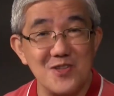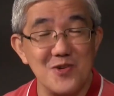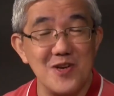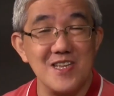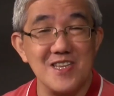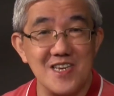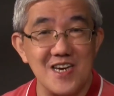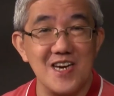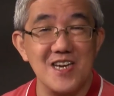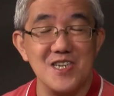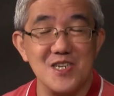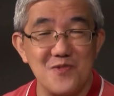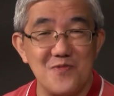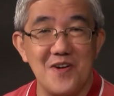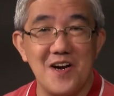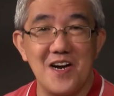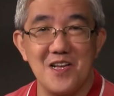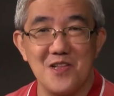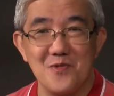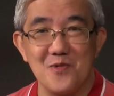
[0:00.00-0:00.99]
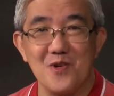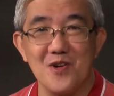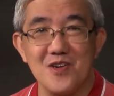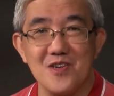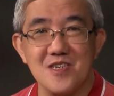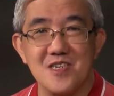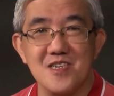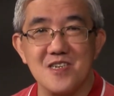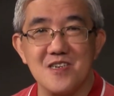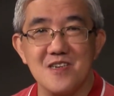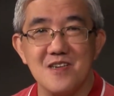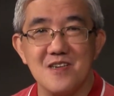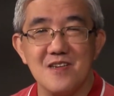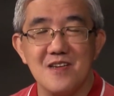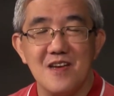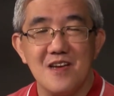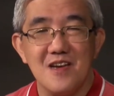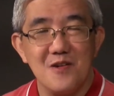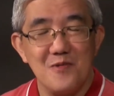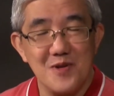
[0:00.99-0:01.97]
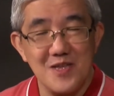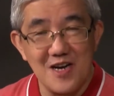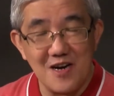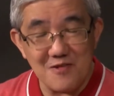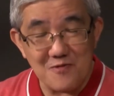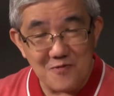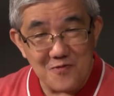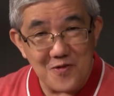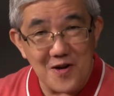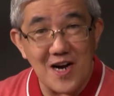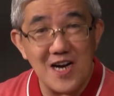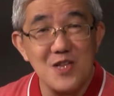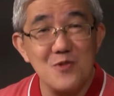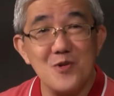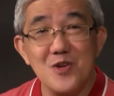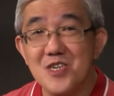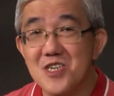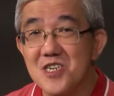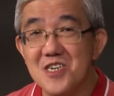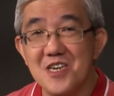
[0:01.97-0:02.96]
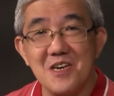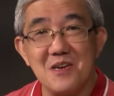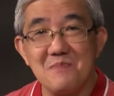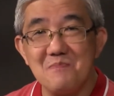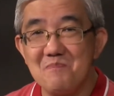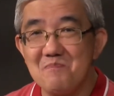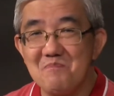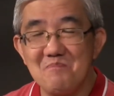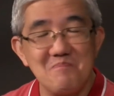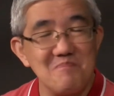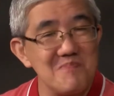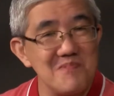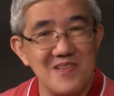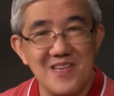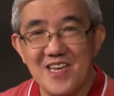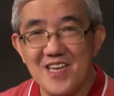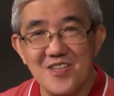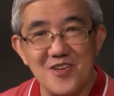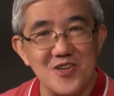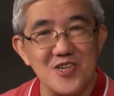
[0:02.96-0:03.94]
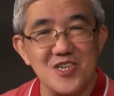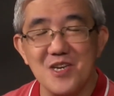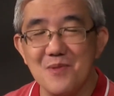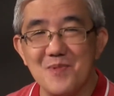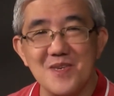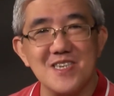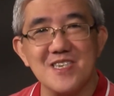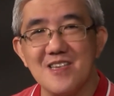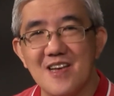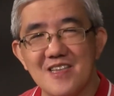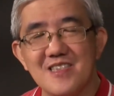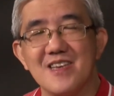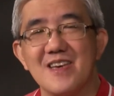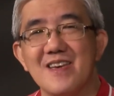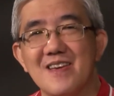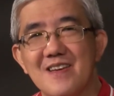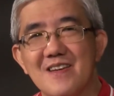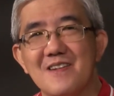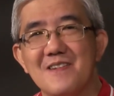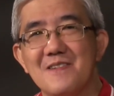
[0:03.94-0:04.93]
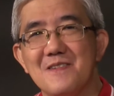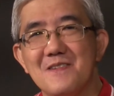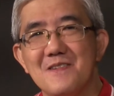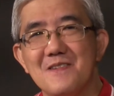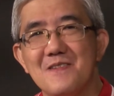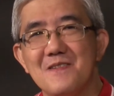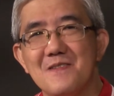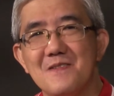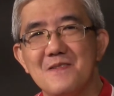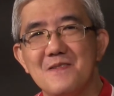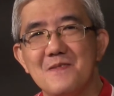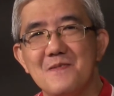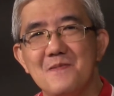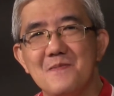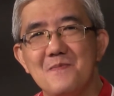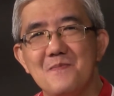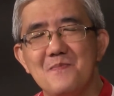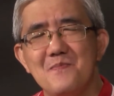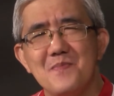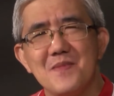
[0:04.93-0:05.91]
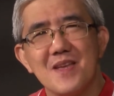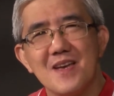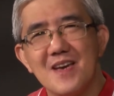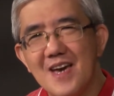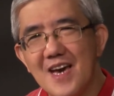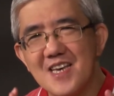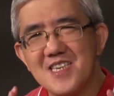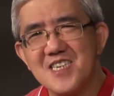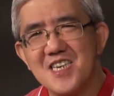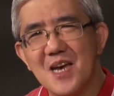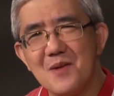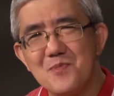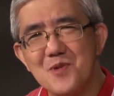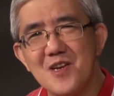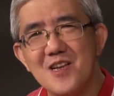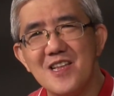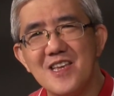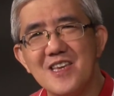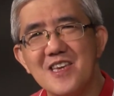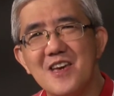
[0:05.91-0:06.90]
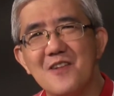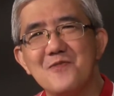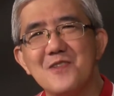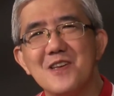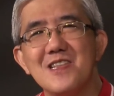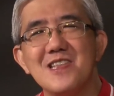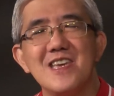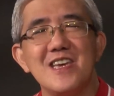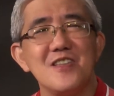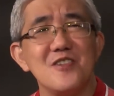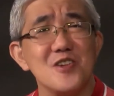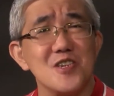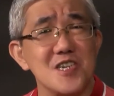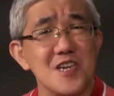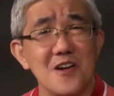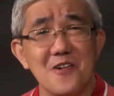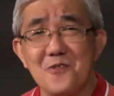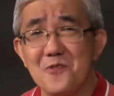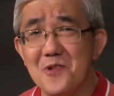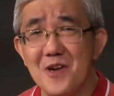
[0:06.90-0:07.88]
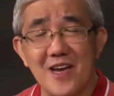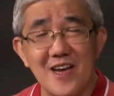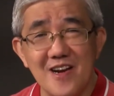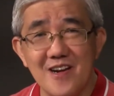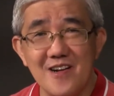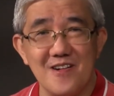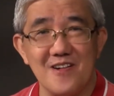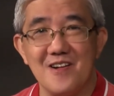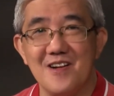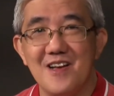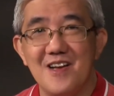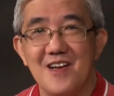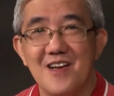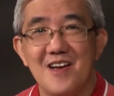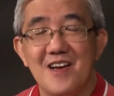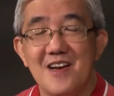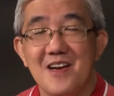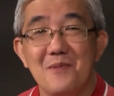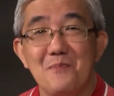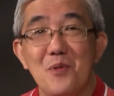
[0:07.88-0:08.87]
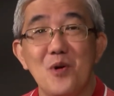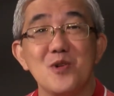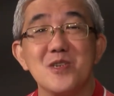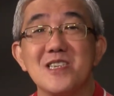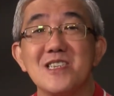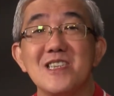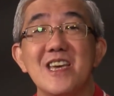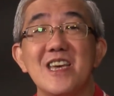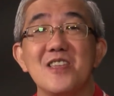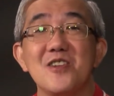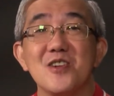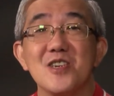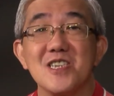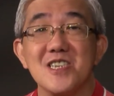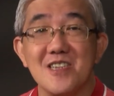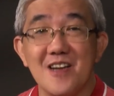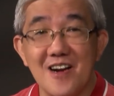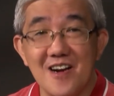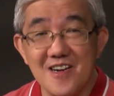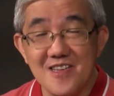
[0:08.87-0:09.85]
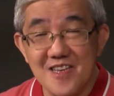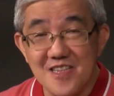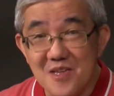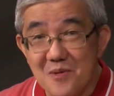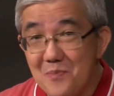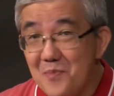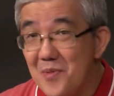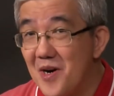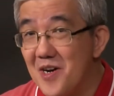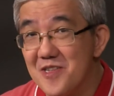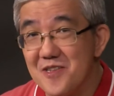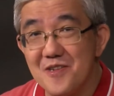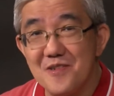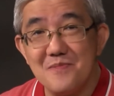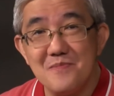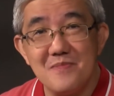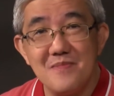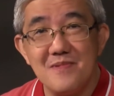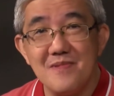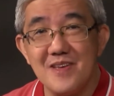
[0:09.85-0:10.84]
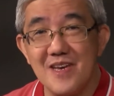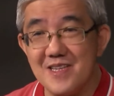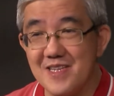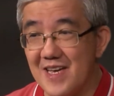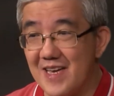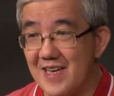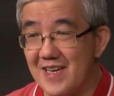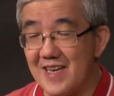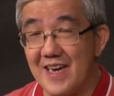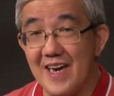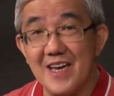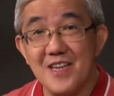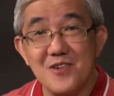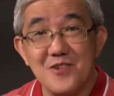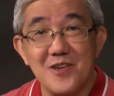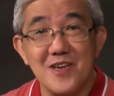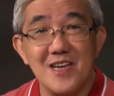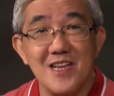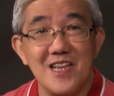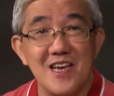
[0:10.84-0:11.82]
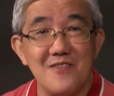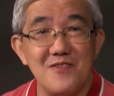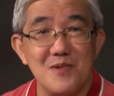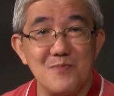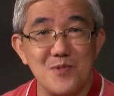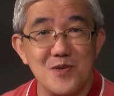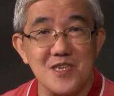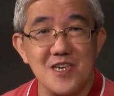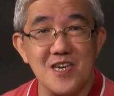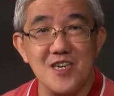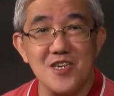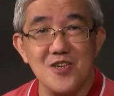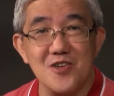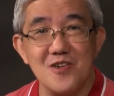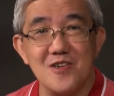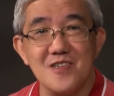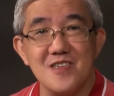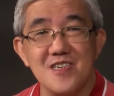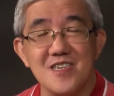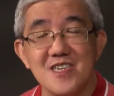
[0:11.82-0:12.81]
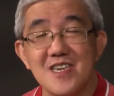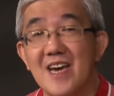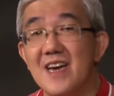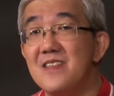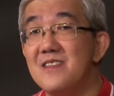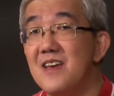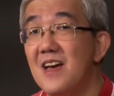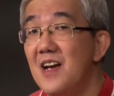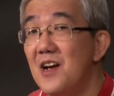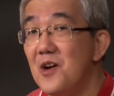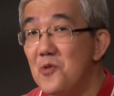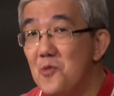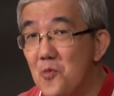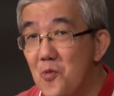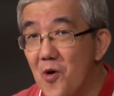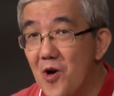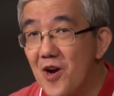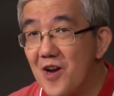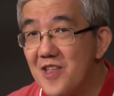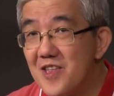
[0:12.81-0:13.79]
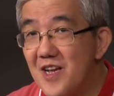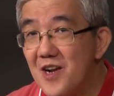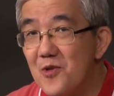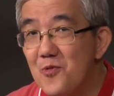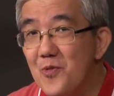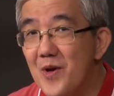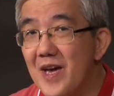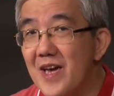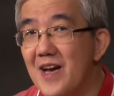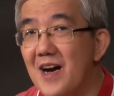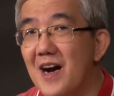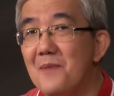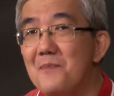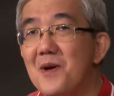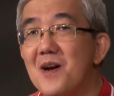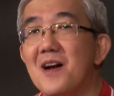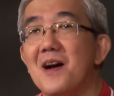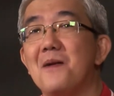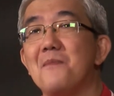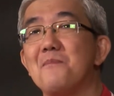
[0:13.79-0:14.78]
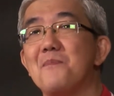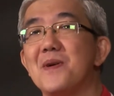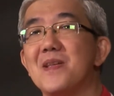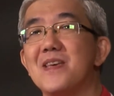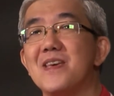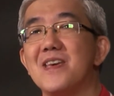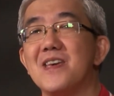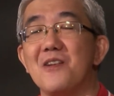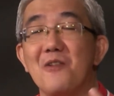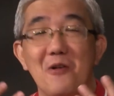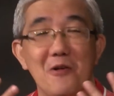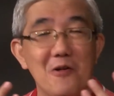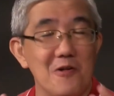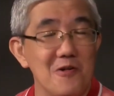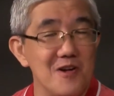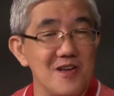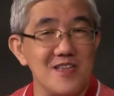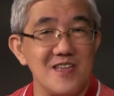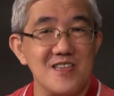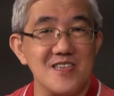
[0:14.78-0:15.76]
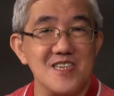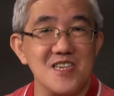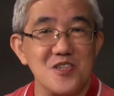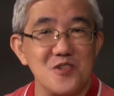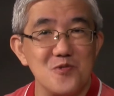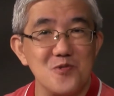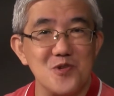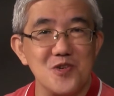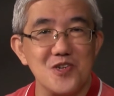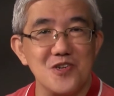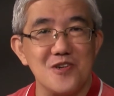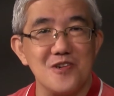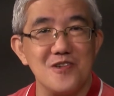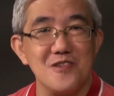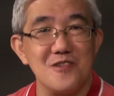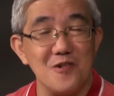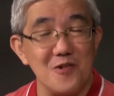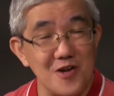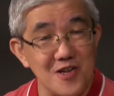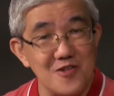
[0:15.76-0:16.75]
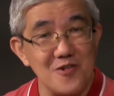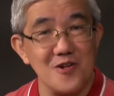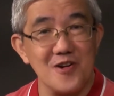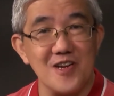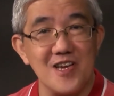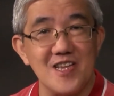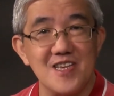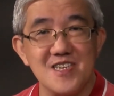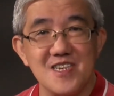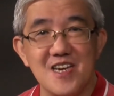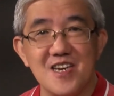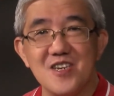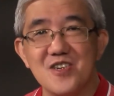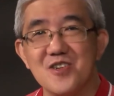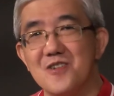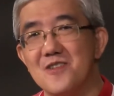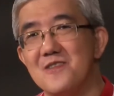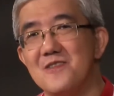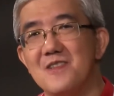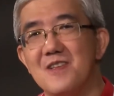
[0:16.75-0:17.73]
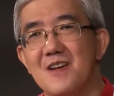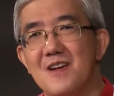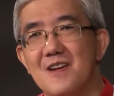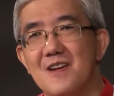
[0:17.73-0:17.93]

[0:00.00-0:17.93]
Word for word: to engage followers. Without followership, leadership is nothing. Exceptionally gifted leaders are rare. Most leaders start at the bottom, they take entry level positions, and work their way up a company or an institution or an organization.